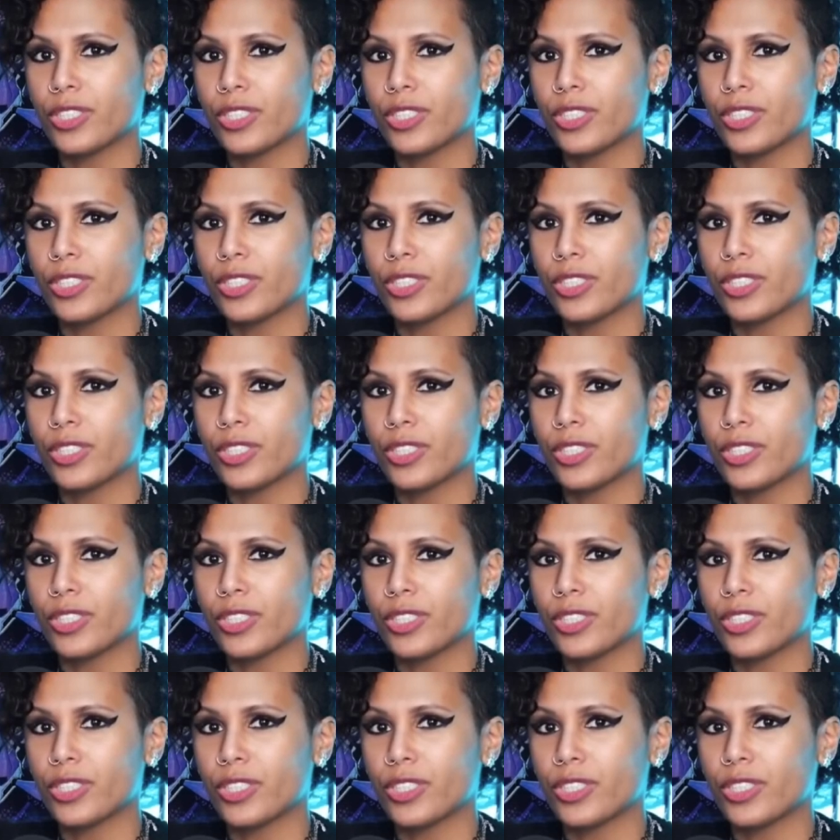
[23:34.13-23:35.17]

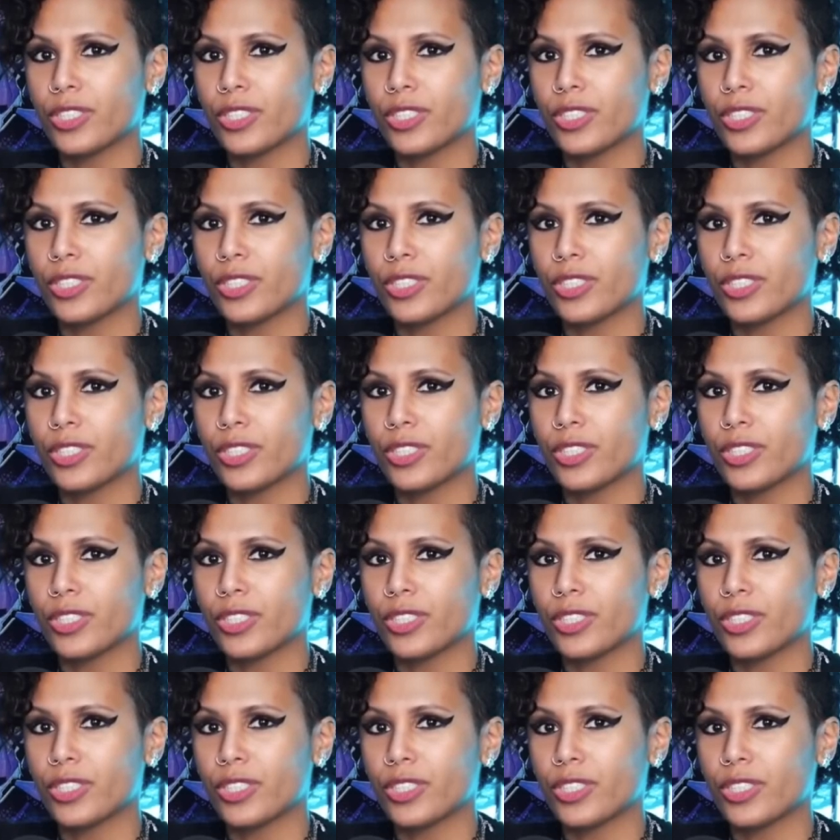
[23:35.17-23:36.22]

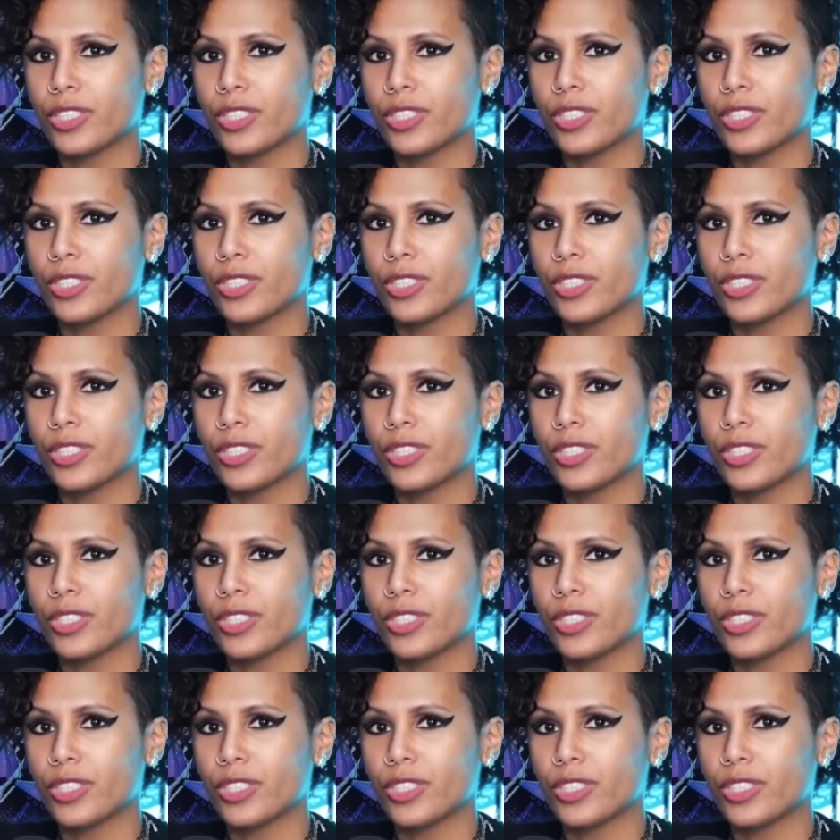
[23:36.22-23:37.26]

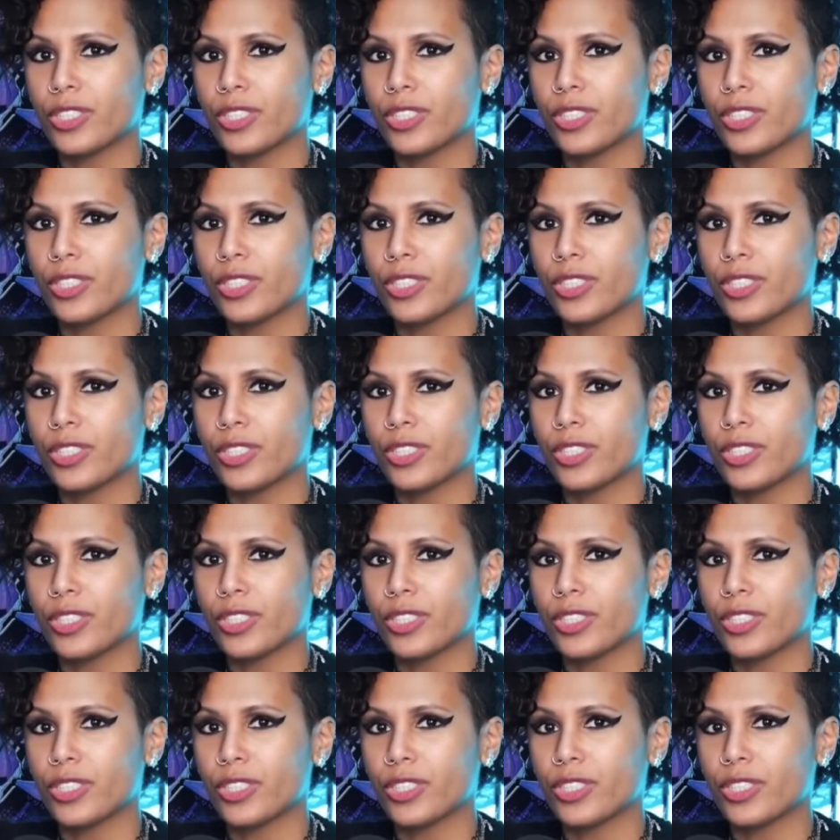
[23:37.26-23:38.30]

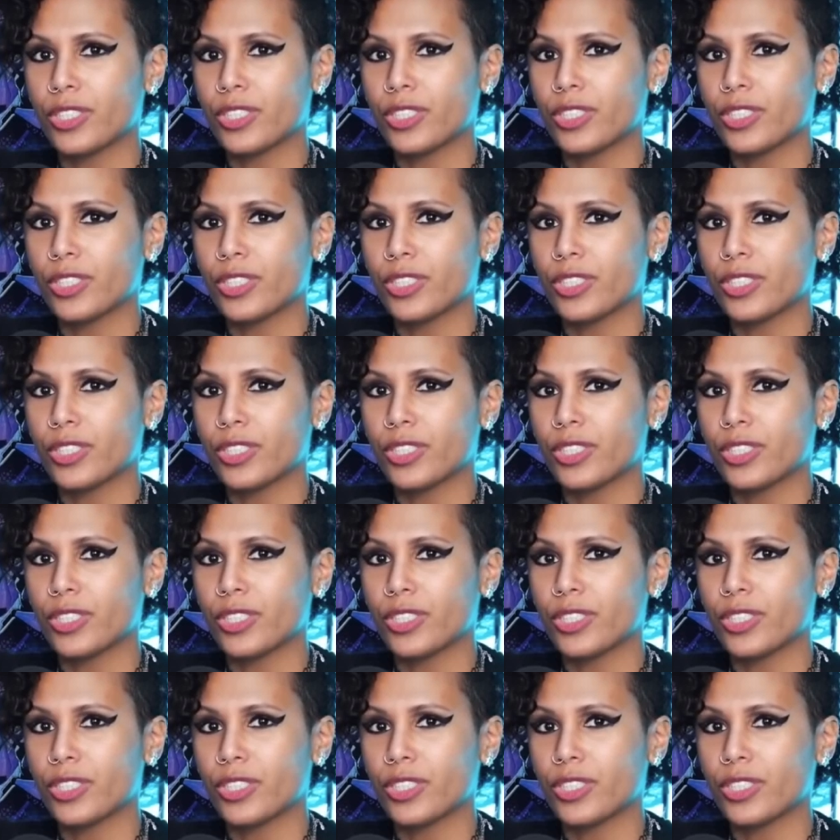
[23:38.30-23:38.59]
This person isn't speaking.